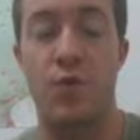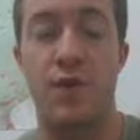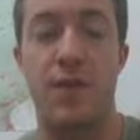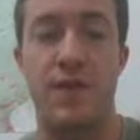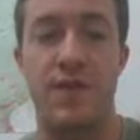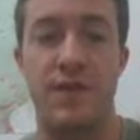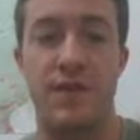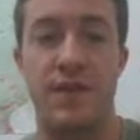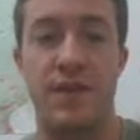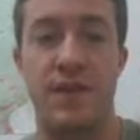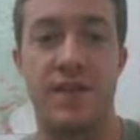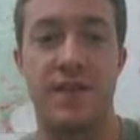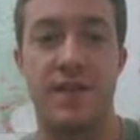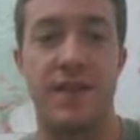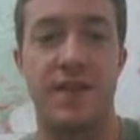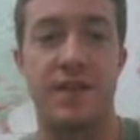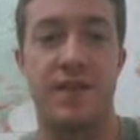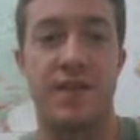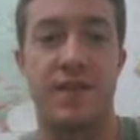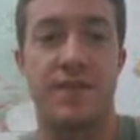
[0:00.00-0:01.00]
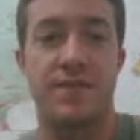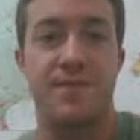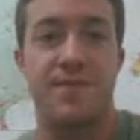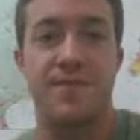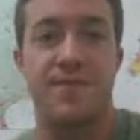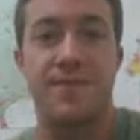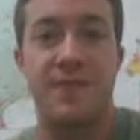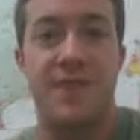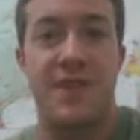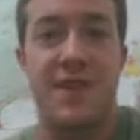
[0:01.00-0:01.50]
we're going to discuss later on.
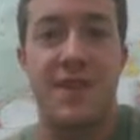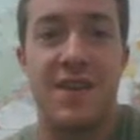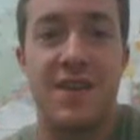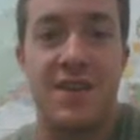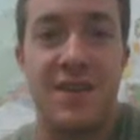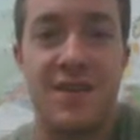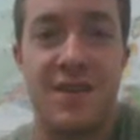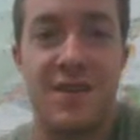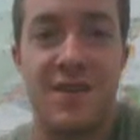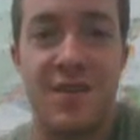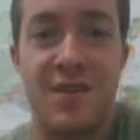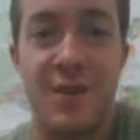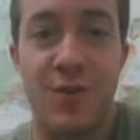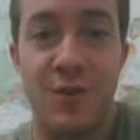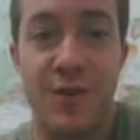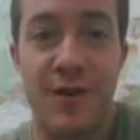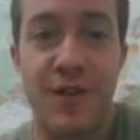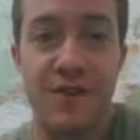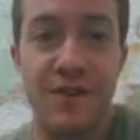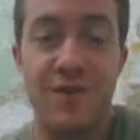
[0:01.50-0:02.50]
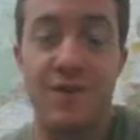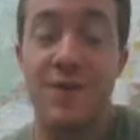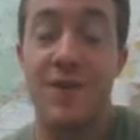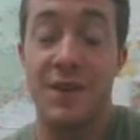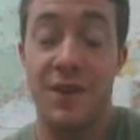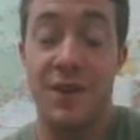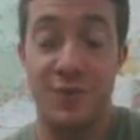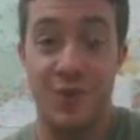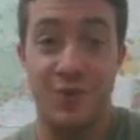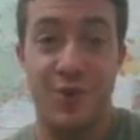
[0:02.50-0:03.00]
Until then,
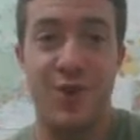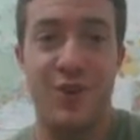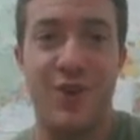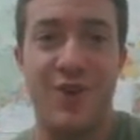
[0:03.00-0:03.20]
enjoy your